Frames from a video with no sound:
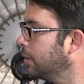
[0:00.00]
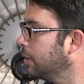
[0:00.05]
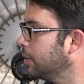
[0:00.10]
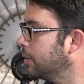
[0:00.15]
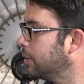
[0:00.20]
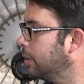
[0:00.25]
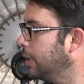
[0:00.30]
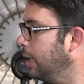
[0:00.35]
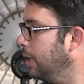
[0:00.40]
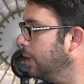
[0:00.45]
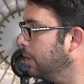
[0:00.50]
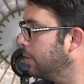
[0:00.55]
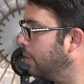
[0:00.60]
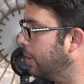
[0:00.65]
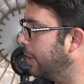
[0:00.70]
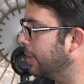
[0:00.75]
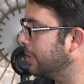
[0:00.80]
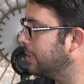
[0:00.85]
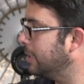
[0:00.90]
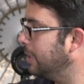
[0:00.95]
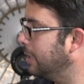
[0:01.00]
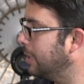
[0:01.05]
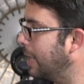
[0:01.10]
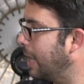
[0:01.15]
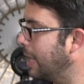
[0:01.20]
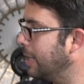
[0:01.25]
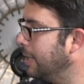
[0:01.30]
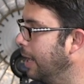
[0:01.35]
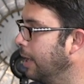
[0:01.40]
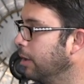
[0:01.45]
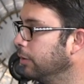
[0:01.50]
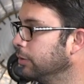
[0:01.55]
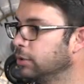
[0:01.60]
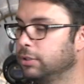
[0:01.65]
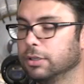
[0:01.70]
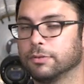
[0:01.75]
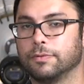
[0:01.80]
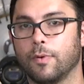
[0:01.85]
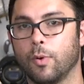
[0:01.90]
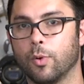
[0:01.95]
See, you can see that I
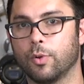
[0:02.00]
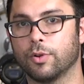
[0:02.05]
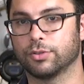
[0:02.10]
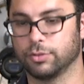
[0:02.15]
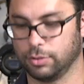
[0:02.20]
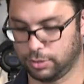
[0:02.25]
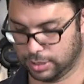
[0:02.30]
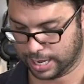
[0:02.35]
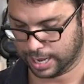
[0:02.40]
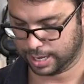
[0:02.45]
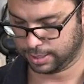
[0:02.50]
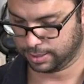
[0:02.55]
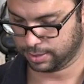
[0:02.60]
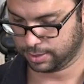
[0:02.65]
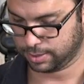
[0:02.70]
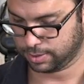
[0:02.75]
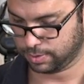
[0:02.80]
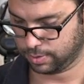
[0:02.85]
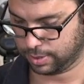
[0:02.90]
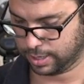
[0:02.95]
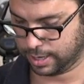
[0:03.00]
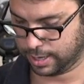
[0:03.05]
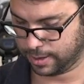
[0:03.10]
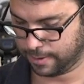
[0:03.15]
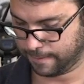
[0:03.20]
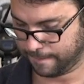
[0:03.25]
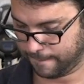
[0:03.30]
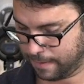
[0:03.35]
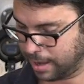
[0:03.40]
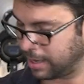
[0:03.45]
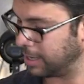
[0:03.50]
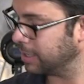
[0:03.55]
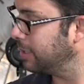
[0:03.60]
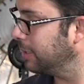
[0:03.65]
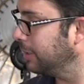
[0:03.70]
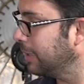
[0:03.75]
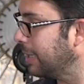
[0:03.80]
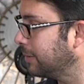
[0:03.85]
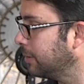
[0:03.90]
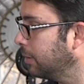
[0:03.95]
nailed the focus on that. Okay, and I
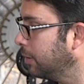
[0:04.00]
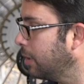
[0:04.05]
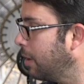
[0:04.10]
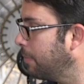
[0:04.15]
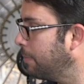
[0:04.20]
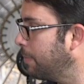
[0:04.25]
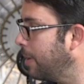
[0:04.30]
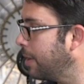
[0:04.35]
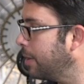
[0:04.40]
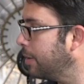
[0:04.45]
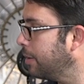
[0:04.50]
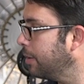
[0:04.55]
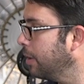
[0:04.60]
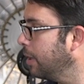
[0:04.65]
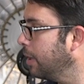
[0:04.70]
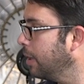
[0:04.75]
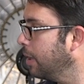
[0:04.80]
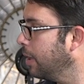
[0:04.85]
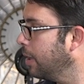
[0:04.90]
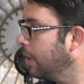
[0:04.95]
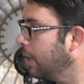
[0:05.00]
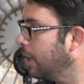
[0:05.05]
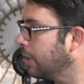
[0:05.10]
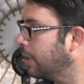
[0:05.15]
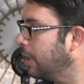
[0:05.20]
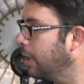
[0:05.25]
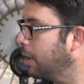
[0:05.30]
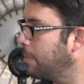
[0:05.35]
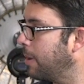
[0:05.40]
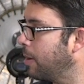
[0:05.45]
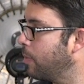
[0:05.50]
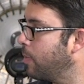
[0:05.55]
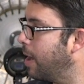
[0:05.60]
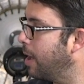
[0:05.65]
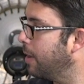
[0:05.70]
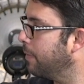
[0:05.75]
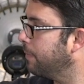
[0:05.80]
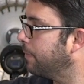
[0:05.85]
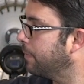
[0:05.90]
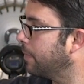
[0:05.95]
think that's a lot better. Here, my
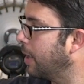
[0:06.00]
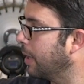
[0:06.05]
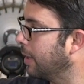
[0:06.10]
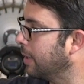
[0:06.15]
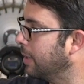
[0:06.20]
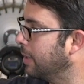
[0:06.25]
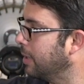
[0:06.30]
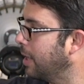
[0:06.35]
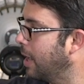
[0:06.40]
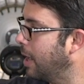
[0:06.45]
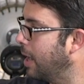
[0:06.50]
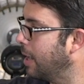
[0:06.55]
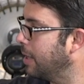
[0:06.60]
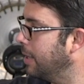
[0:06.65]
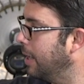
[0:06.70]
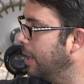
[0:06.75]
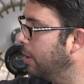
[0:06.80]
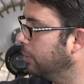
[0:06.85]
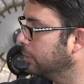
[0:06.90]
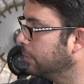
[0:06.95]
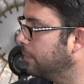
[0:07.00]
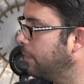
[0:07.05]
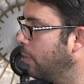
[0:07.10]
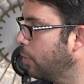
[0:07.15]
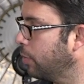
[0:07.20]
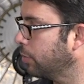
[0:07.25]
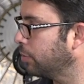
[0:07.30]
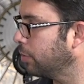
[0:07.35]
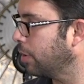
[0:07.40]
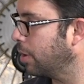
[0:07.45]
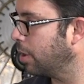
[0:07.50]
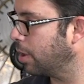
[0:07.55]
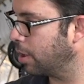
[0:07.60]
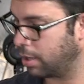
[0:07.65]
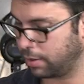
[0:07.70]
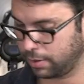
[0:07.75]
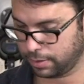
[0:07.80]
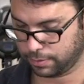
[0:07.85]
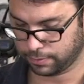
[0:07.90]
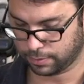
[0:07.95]
wife, I nailed the focus on
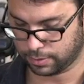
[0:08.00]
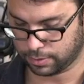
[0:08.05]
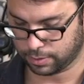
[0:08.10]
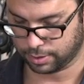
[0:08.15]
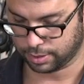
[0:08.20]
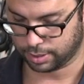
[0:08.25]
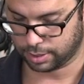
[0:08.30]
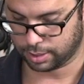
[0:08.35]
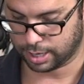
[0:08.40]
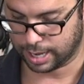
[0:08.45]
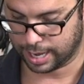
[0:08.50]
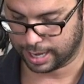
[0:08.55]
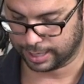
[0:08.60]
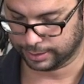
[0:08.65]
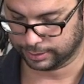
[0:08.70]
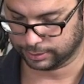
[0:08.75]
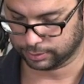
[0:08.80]
her eyes,